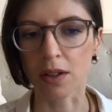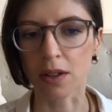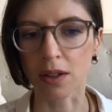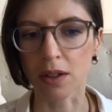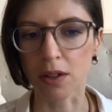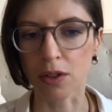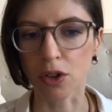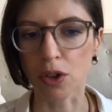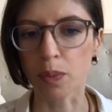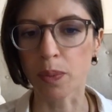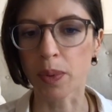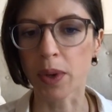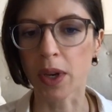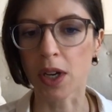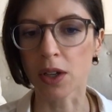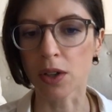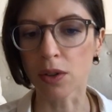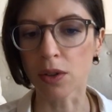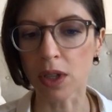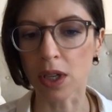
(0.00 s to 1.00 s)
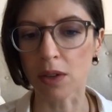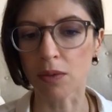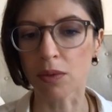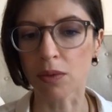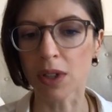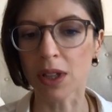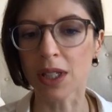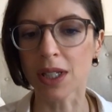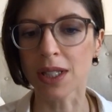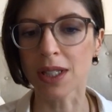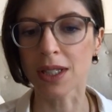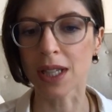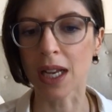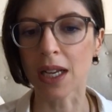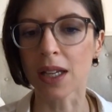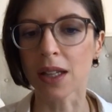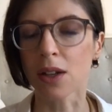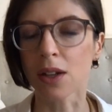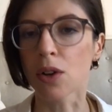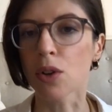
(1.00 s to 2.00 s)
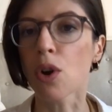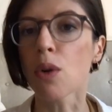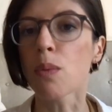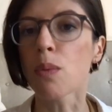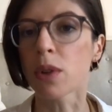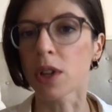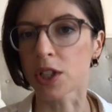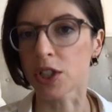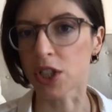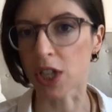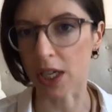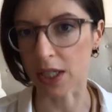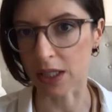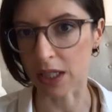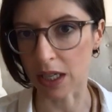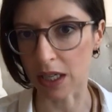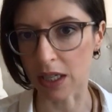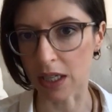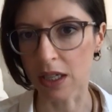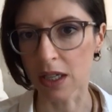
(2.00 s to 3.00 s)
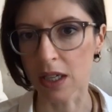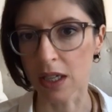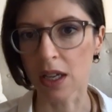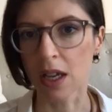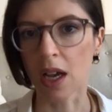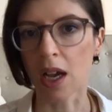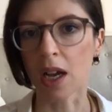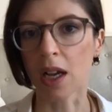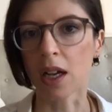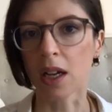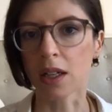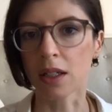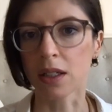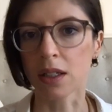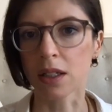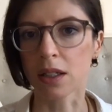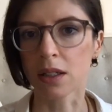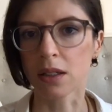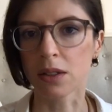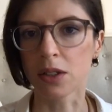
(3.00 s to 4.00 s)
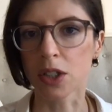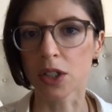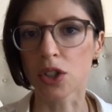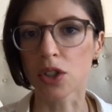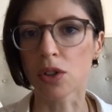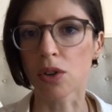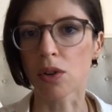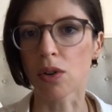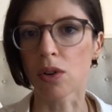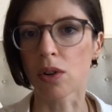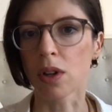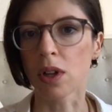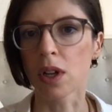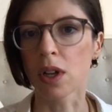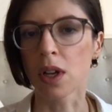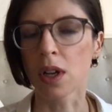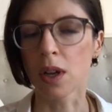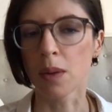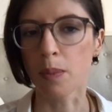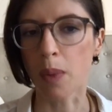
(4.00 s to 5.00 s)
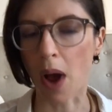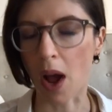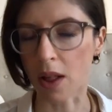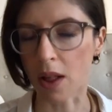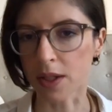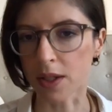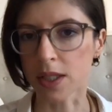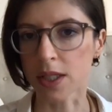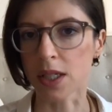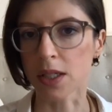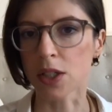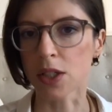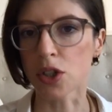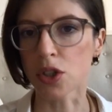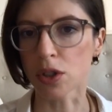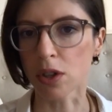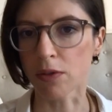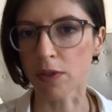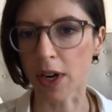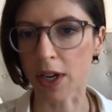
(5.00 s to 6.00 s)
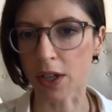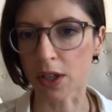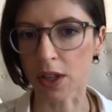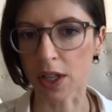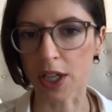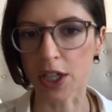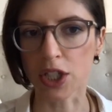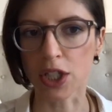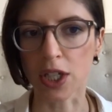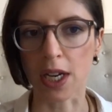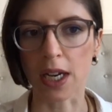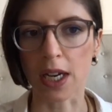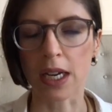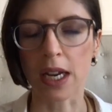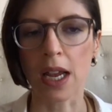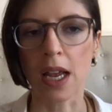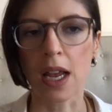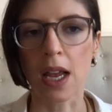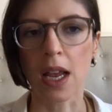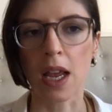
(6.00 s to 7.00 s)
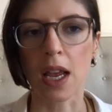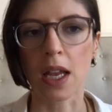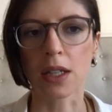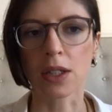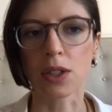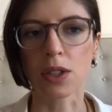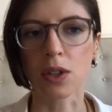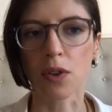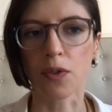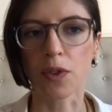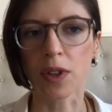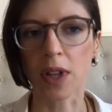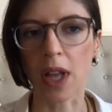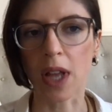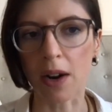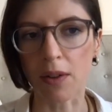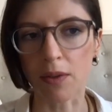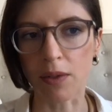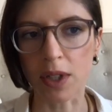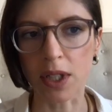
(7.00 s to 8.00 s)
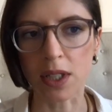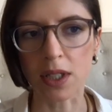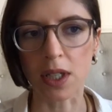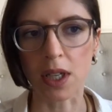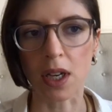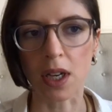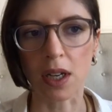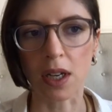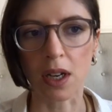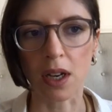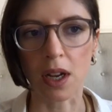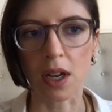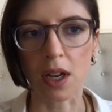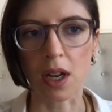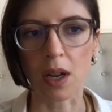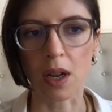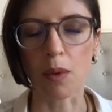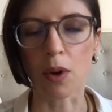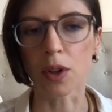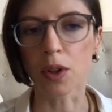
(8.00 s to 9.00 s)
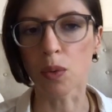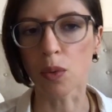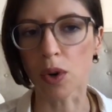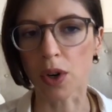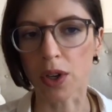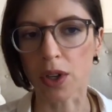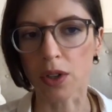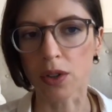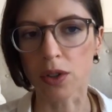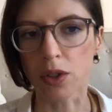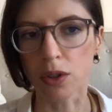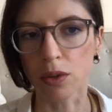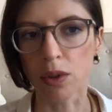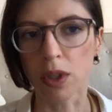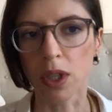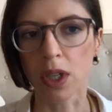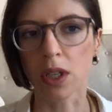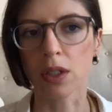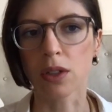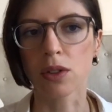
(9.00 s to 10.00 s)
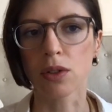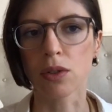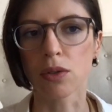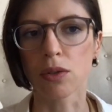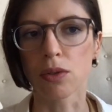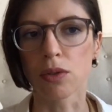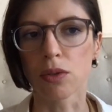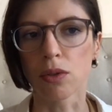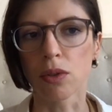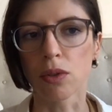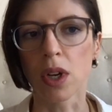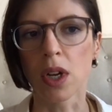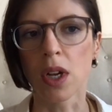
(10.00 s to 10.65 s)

European Union really setting the global agenda on digital policy and digital regulation. And so for that reason, all the work you're doing to